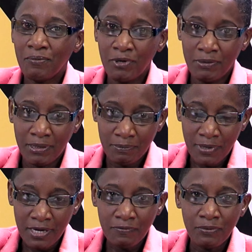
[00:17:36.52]
We are
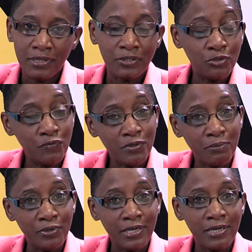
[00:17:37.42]
back, we are due for a
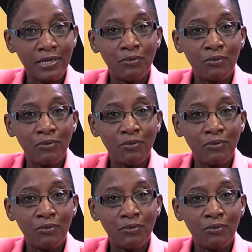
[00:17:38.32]
break.